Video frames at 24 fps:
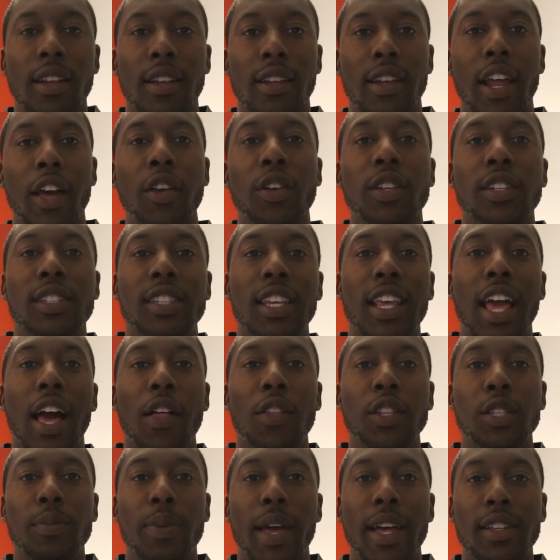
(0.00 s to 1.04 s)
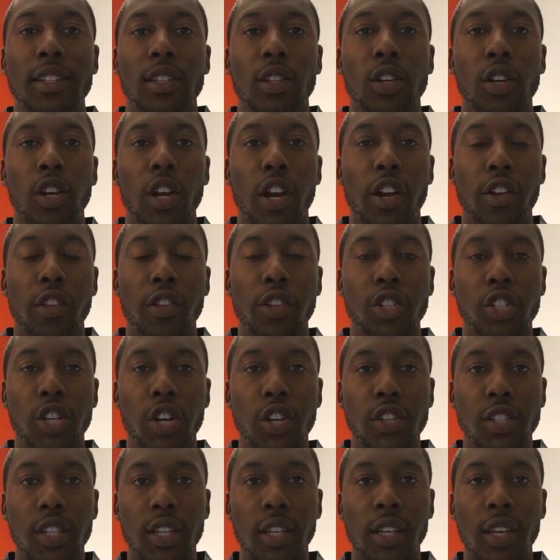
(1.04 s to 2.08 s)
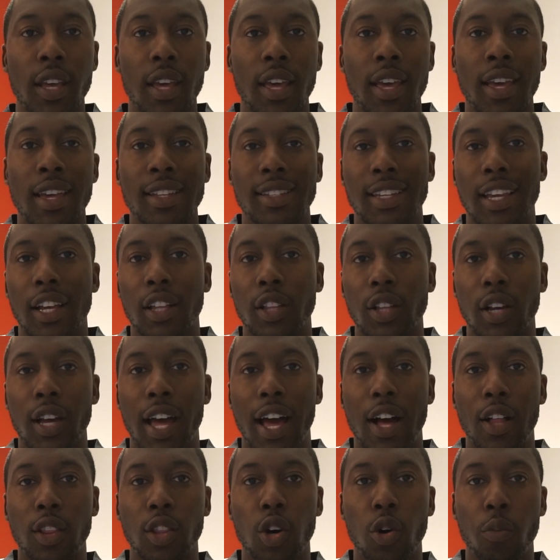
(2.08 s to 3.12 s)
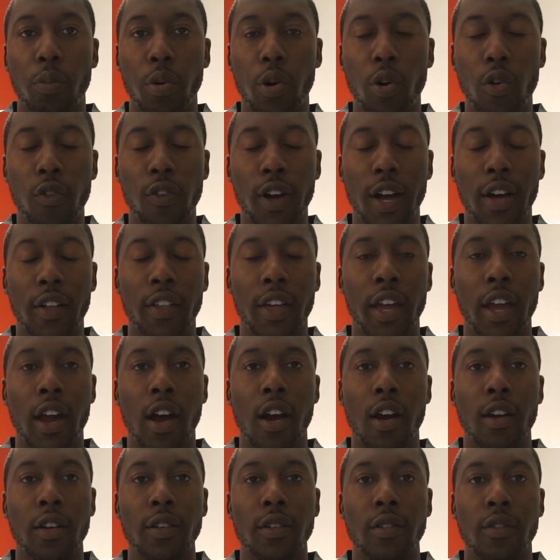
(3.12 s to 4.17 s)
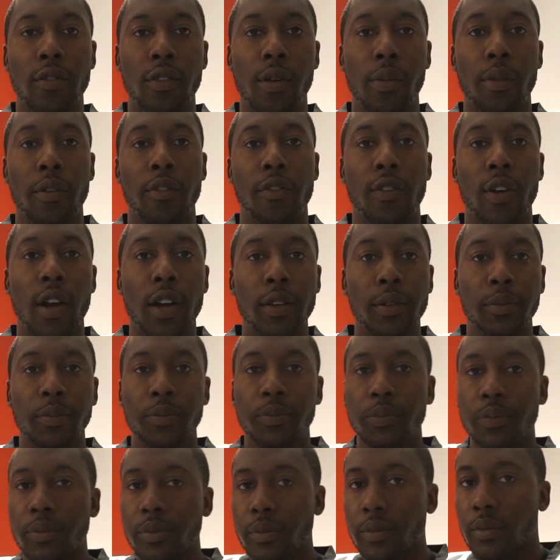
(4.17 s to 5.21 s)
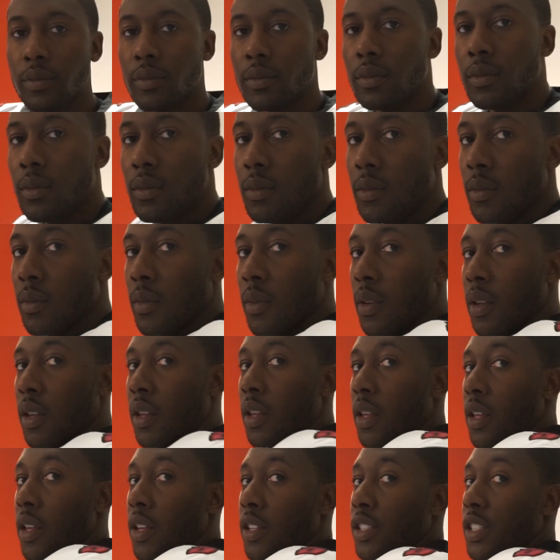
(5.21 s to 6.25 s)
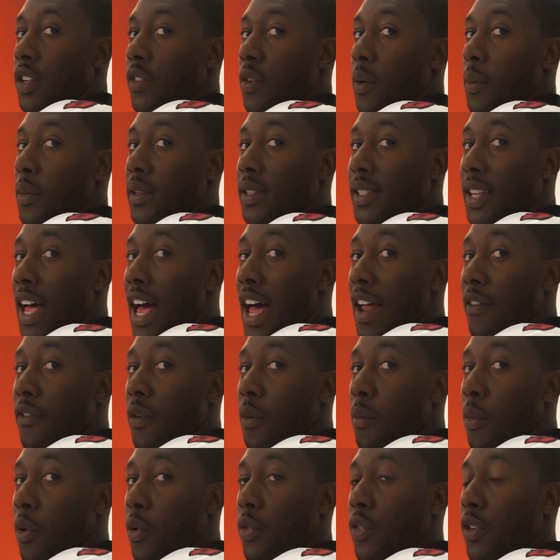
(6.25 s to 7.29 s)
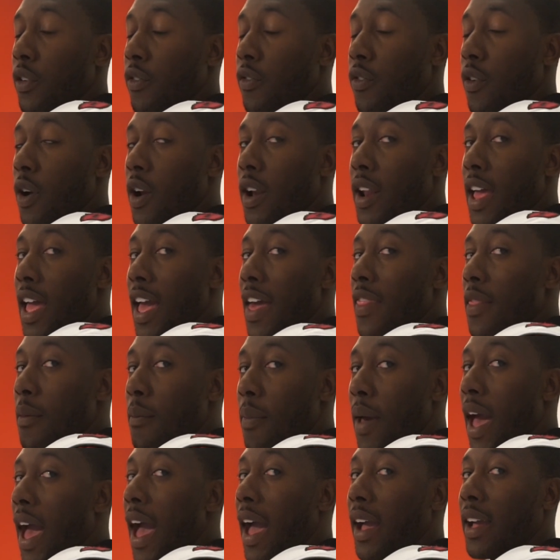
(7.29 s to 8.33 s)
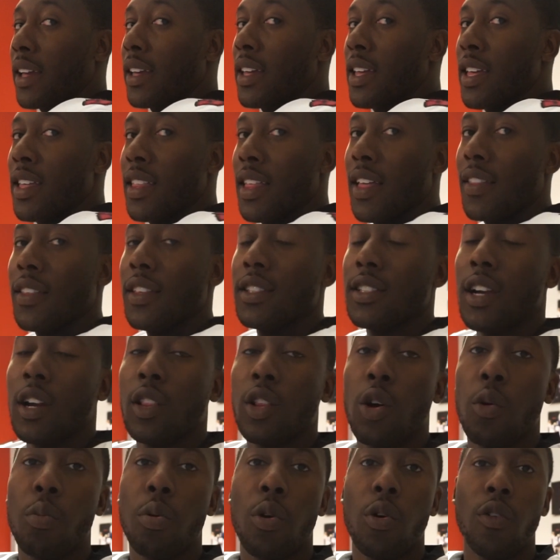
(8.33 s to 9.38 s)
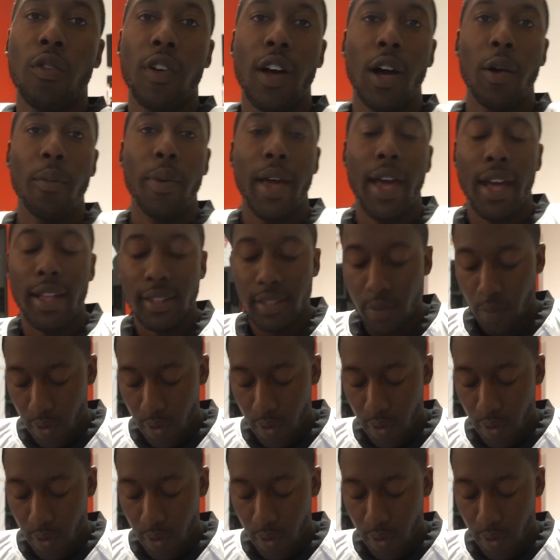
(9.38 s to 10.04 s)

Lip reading: Now you can see how these pads look under the jersey. Take a look at how low profile they are from the front. See from the side, from both the front and the back, that these are low profile pads.